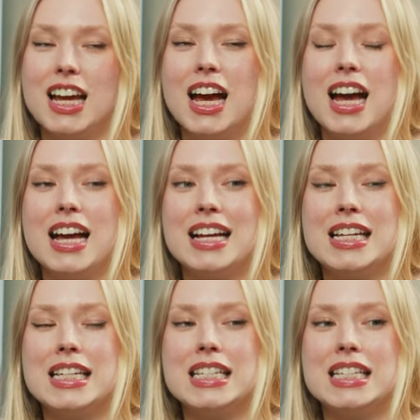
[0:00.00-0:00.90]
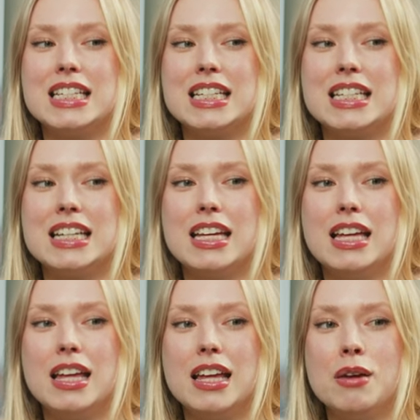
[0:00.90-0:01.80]
And
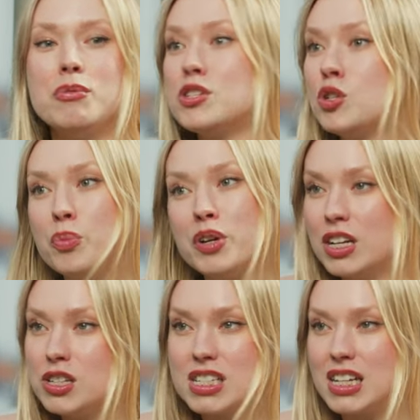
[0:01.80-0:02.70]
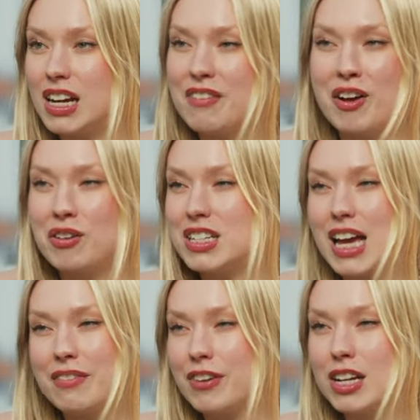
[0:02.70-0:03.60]
it was super interesting. I found
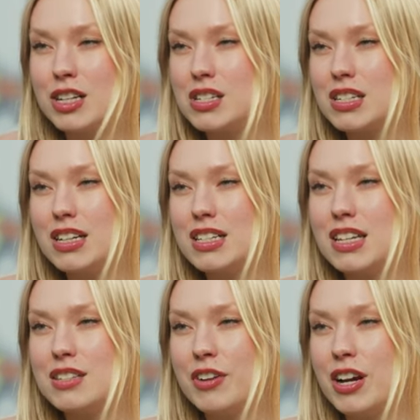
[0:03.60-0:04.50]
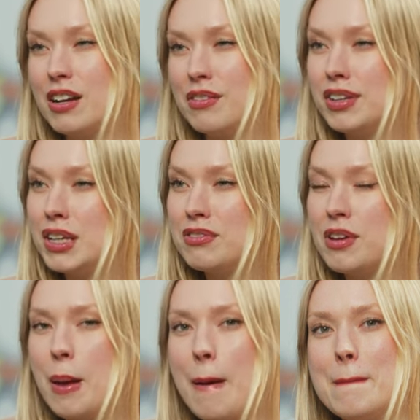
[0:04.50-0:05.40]
tech very interesting because it is very innovative.
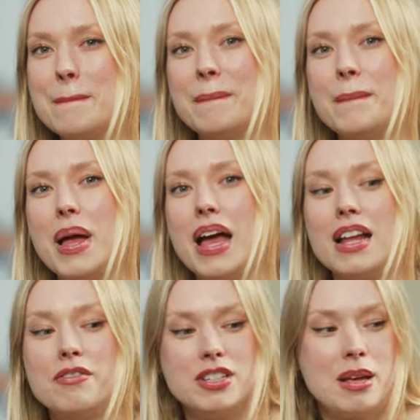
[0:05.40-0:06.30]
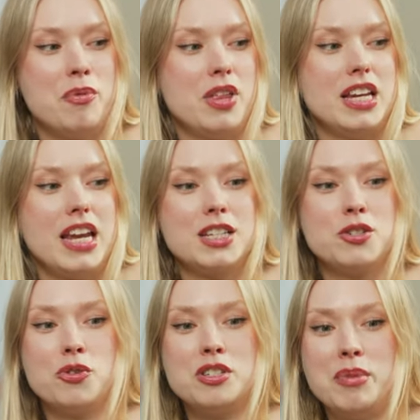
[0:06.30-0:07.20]
Yeah. And for example, like next
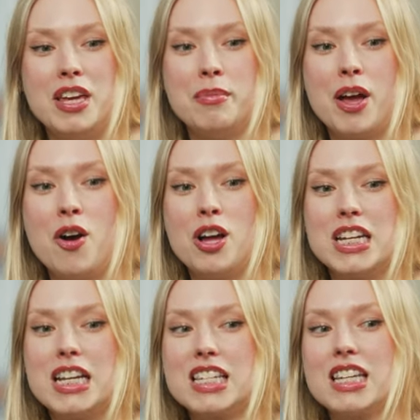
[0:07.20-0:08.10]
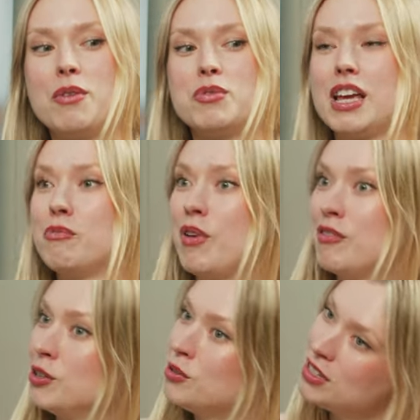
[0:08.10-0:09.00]
door to me in my hot desk, it was like
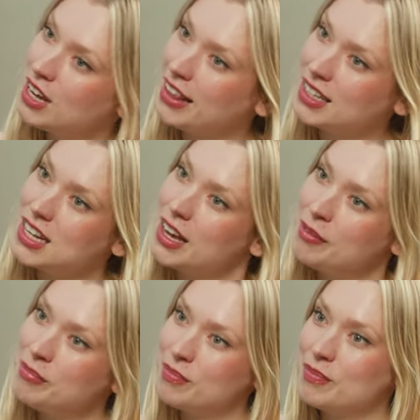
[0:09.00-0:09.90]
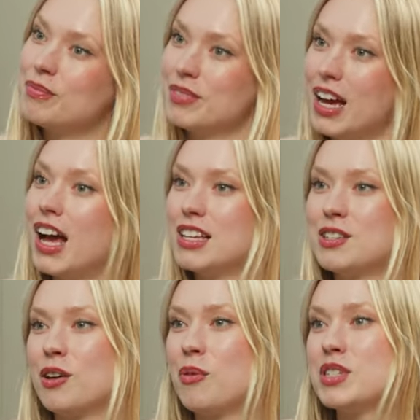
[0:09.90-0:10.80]
Revolut at the time. Oh, nice. Yeah. Okay.
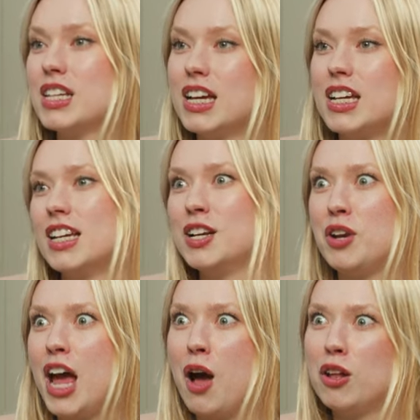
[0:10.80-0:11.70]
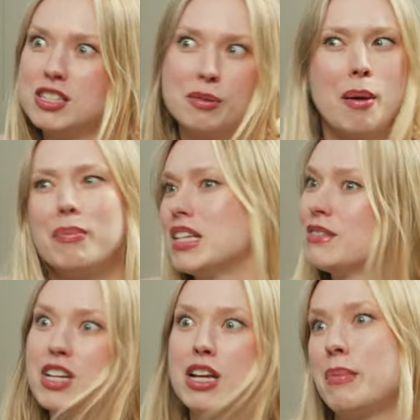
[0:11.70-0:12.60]
So it was like, you know, now some companies yeah,
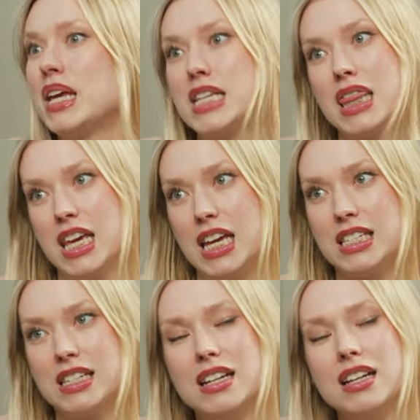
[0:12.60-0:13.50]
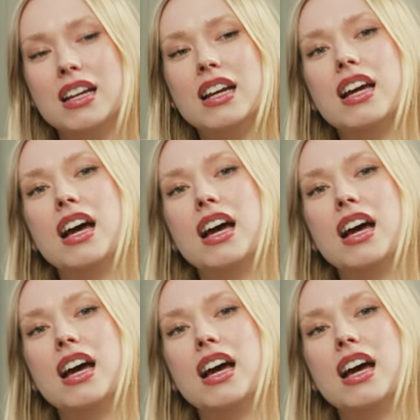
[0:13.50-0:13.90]
have done amazing things. Yeah, yeah.